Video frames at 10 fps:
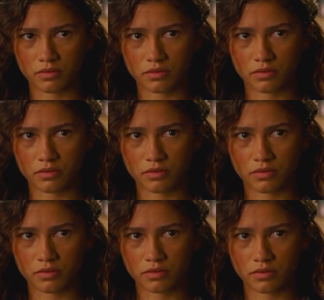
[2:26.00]

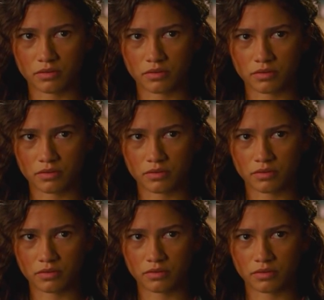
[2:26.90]

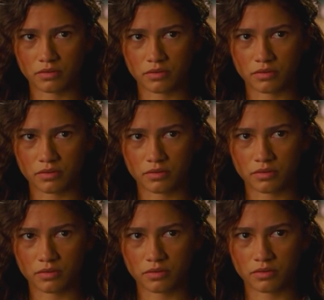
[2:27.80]

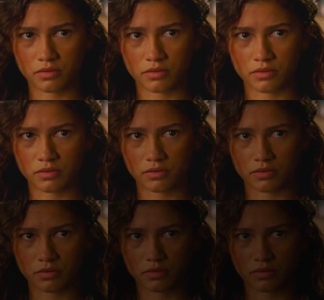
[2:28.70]

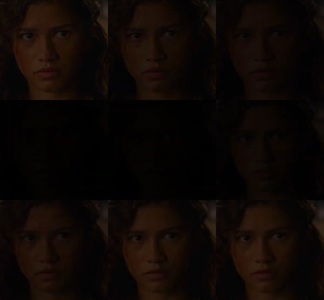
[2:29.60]
Nobody speaks.